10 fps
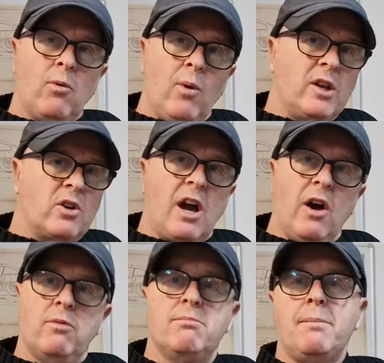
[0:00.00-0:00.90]
where you
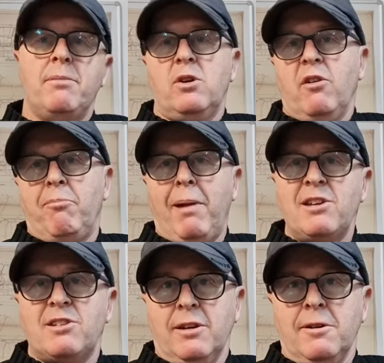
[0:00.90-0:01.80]
can't remember you have
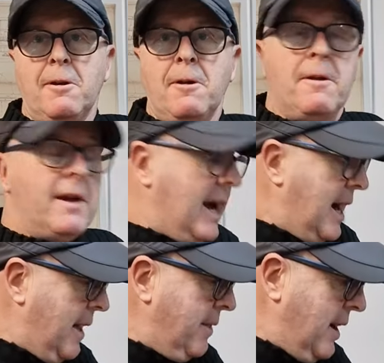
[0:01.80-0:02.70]
placed it.
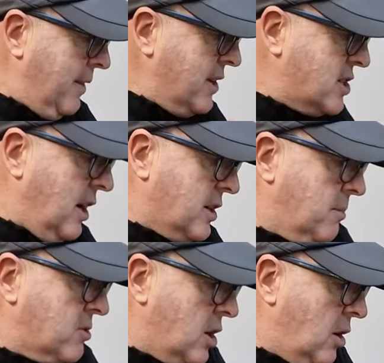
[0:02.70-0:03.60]
And this
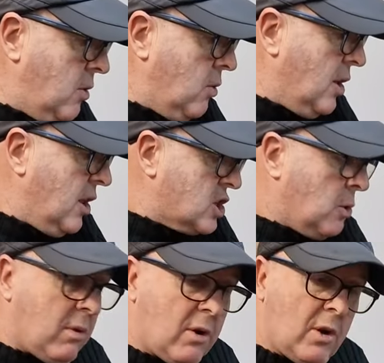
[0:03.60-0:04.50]
item, so
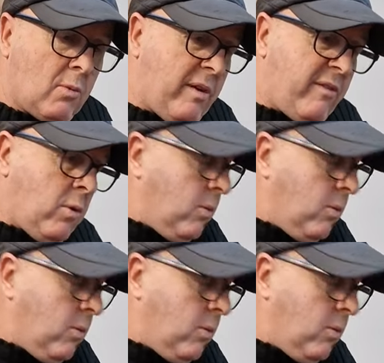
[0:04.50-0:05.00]
we